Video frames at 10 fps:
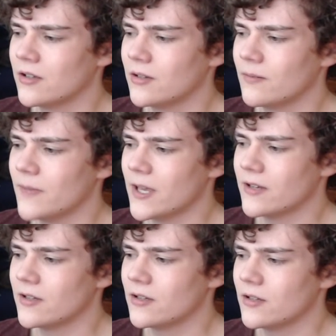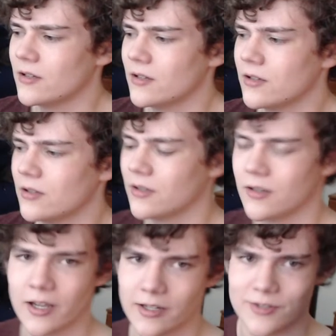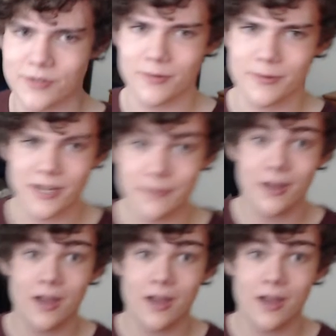Man, I gotta do this one more time.